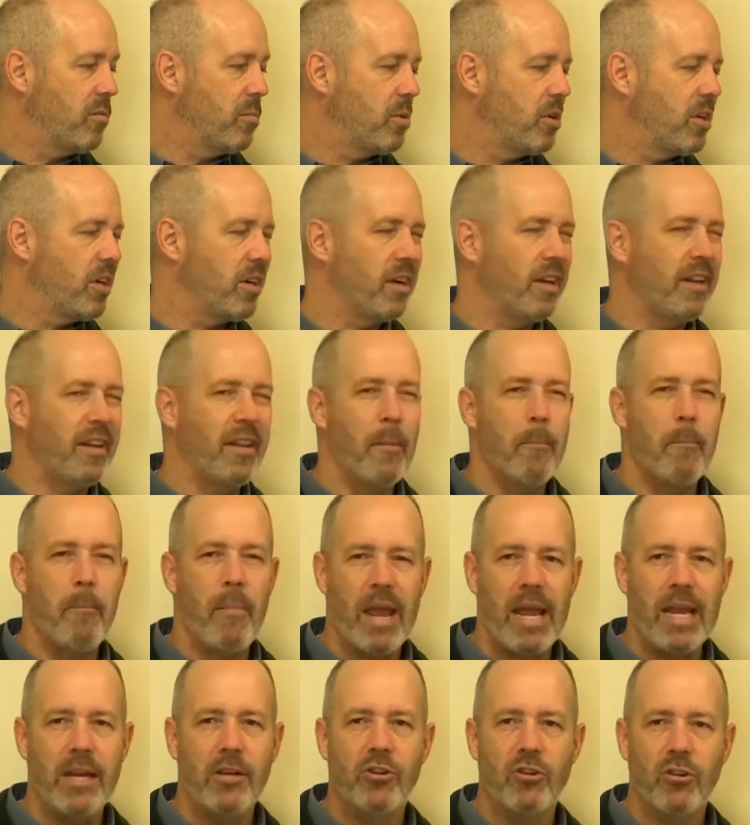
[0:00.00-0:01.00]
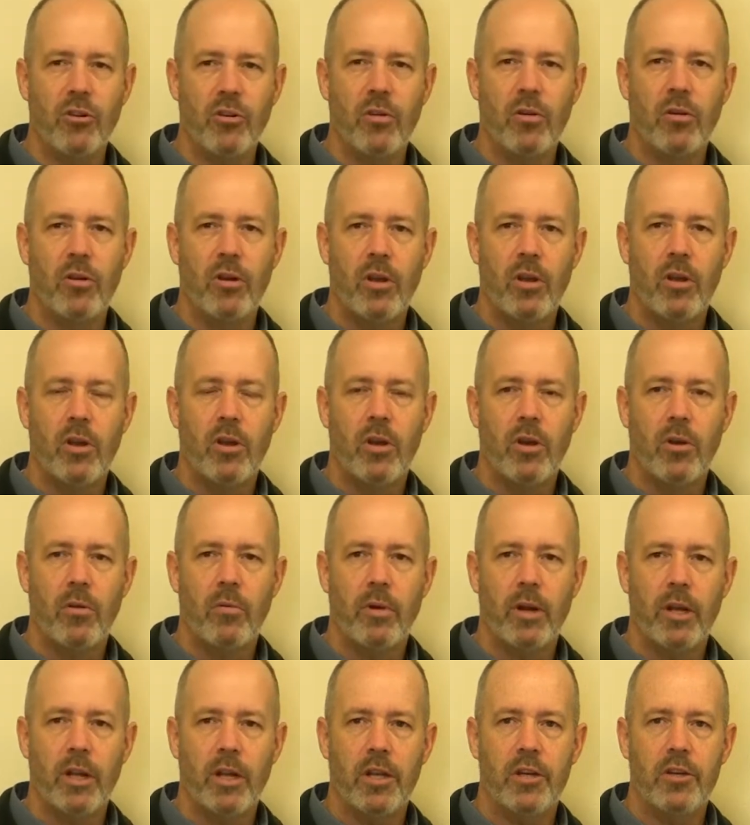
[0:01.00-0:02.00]
particularly the major
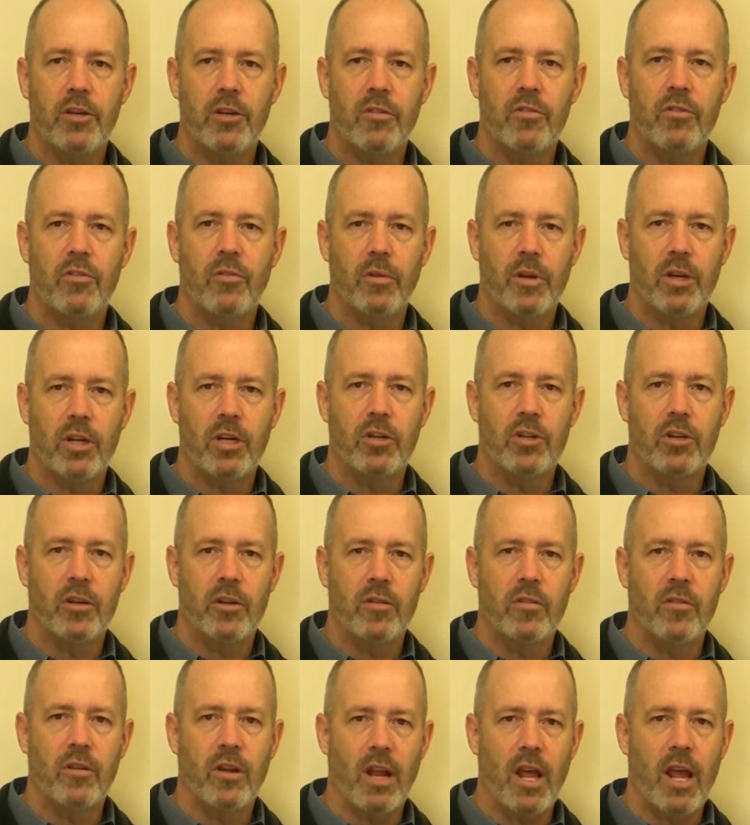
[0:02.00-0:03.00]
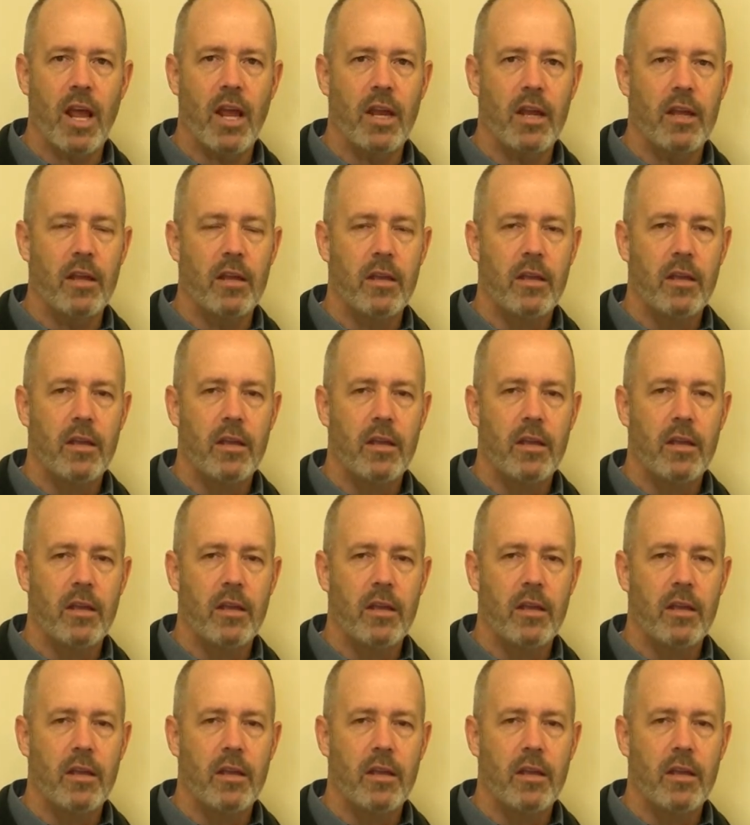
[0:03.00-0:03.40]
religious traditions like